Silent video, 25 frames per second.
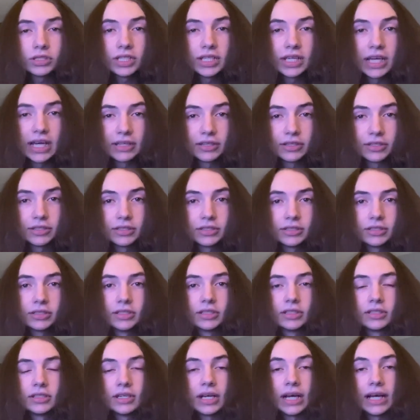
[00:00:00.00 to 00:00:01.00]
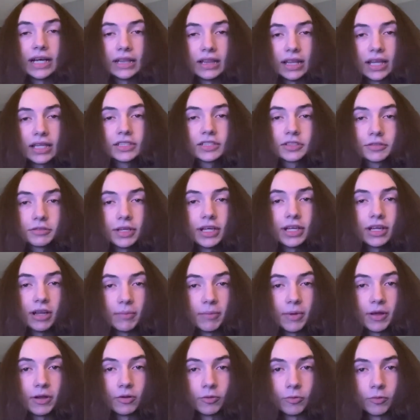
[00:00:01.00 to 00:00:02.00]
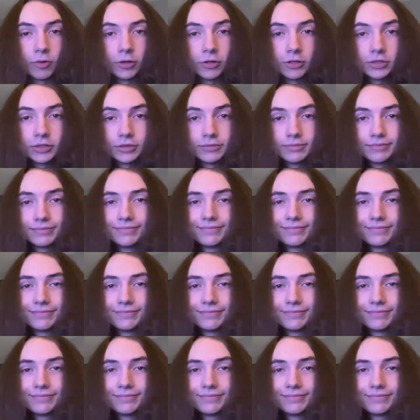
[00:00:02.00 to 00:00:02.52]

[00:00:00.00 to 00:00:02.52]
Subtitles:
together, and let's create a better world.